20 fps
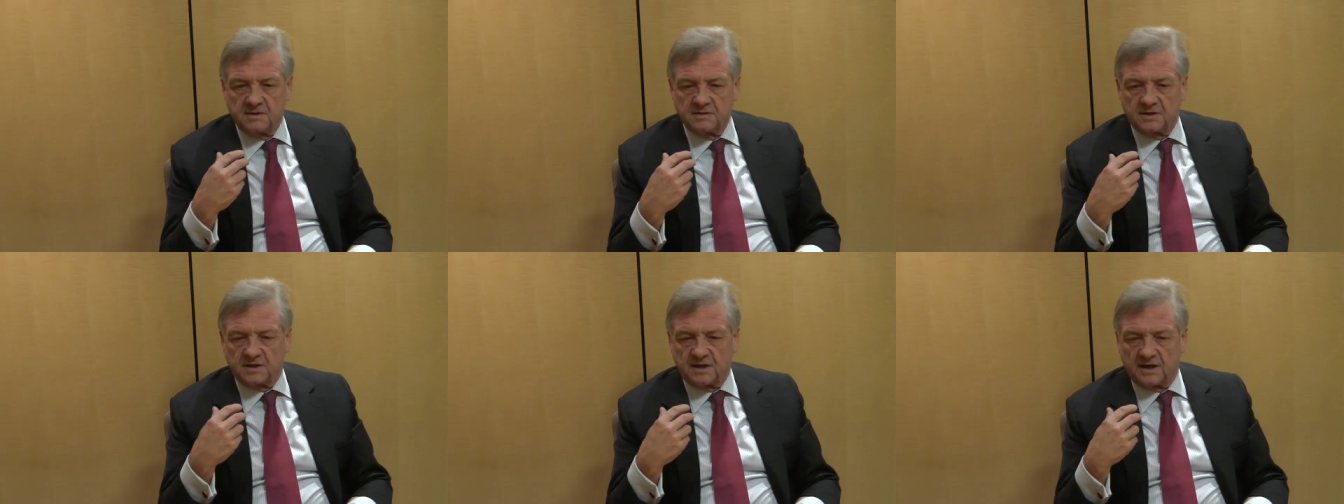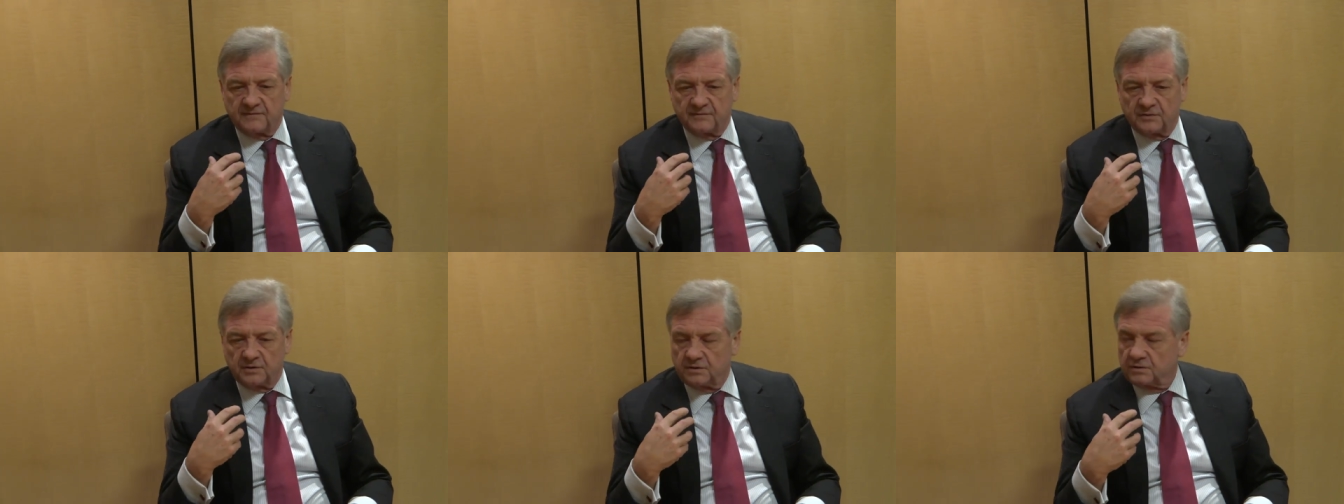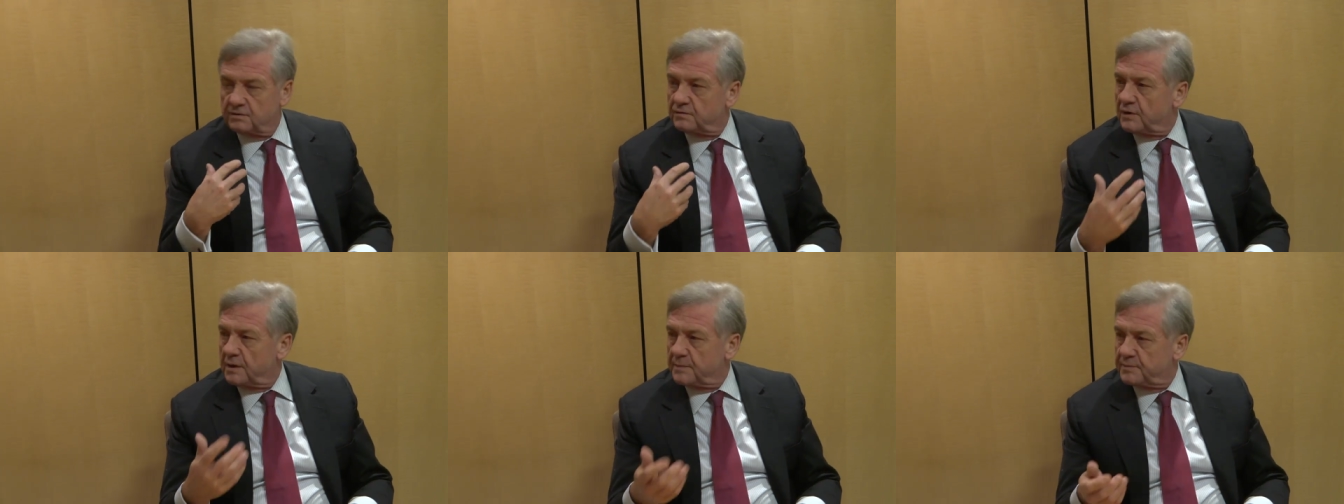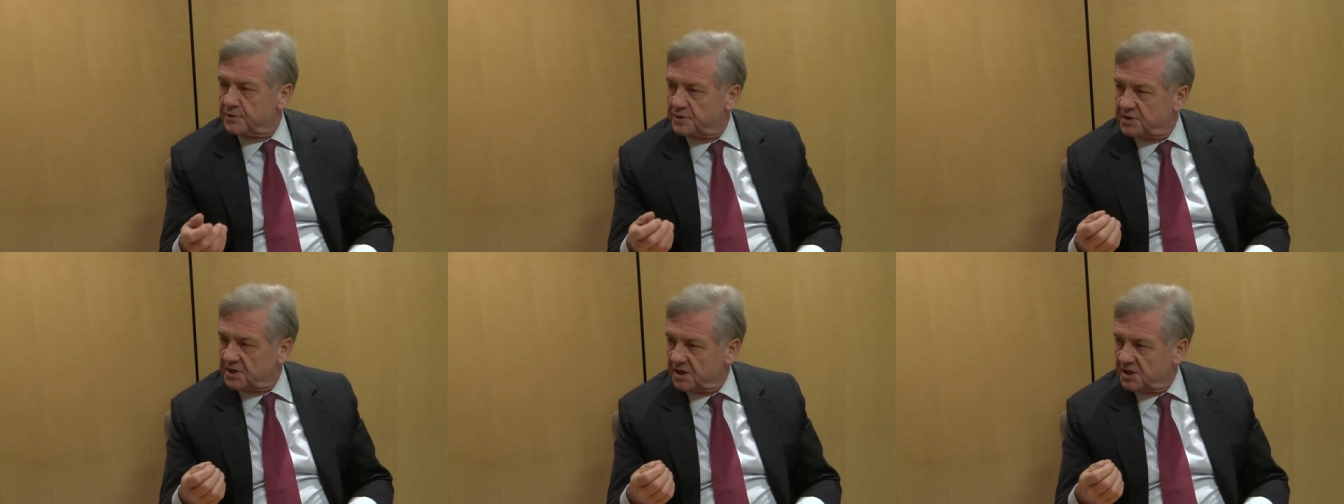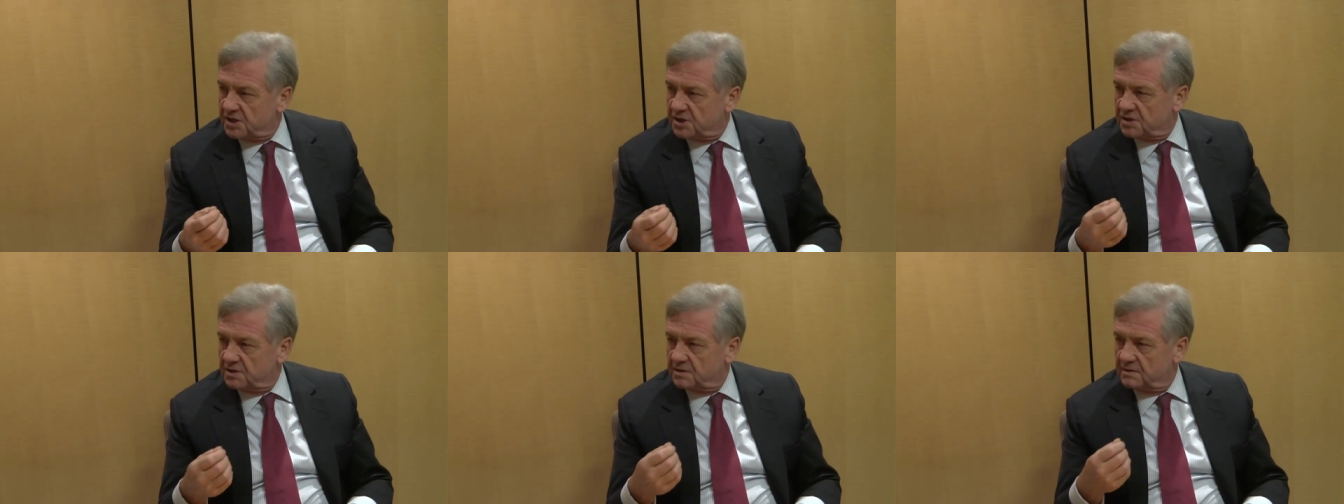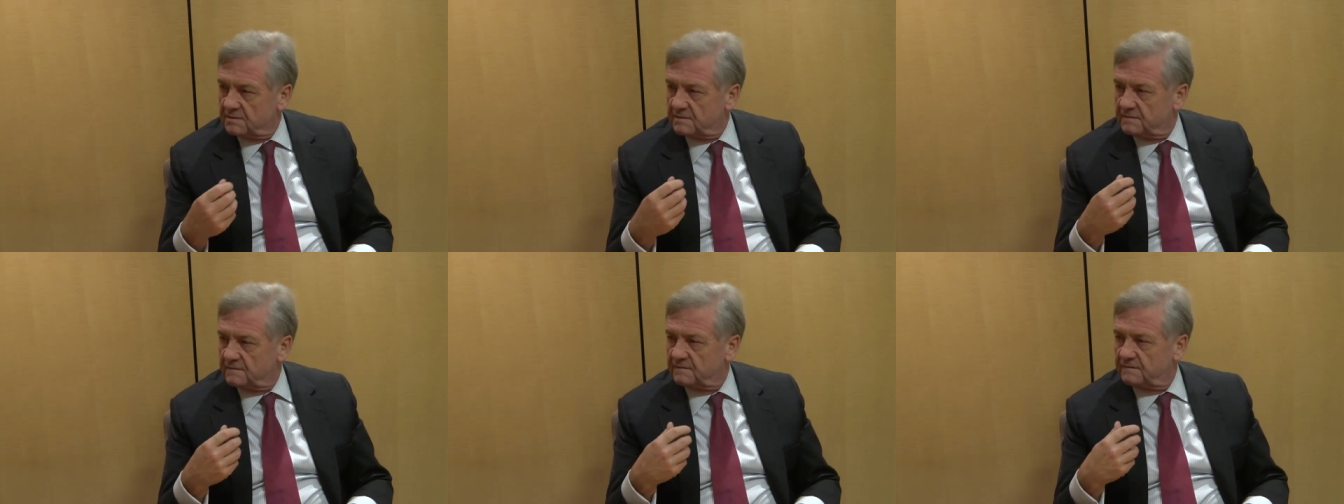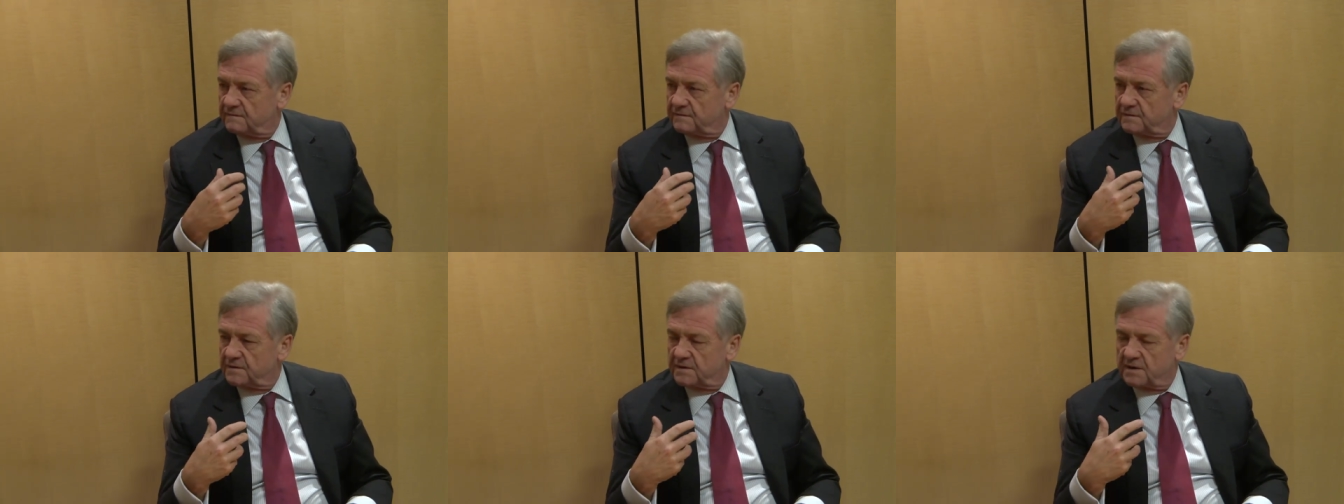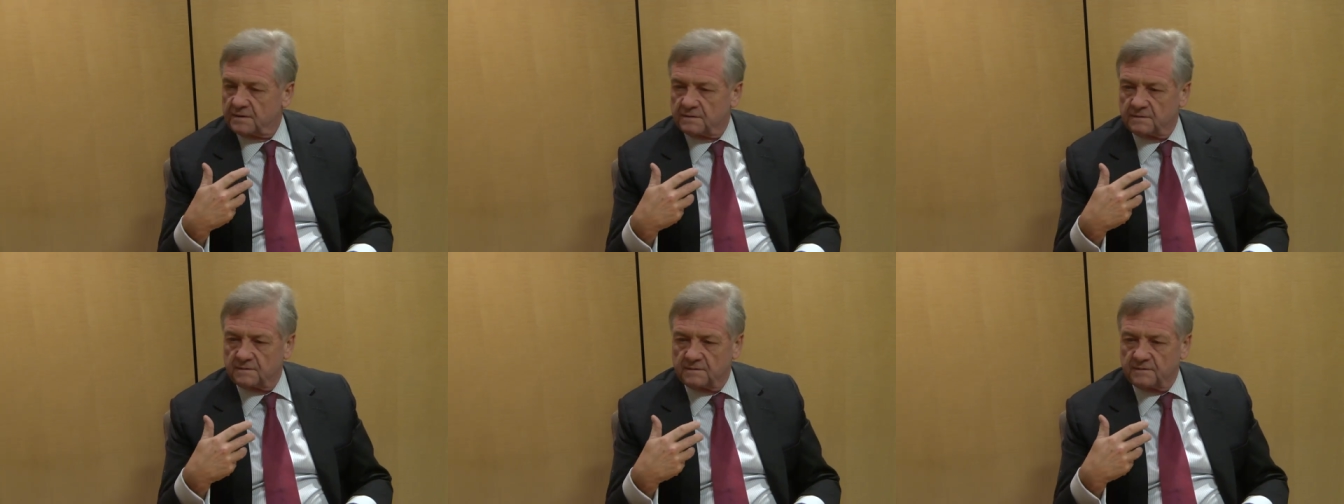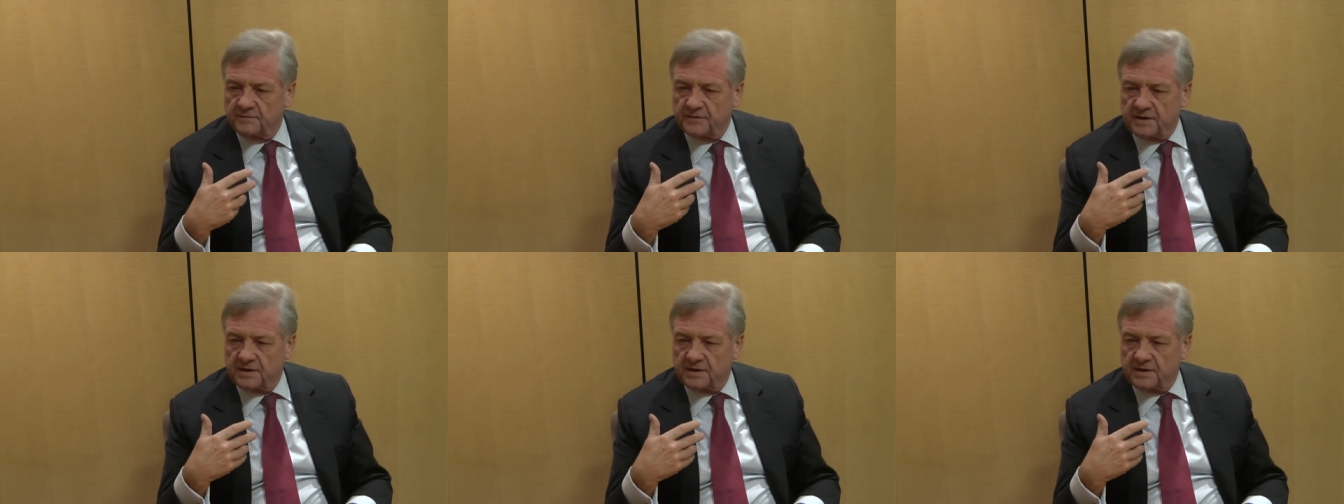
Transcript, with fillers: that have a good reputation for their,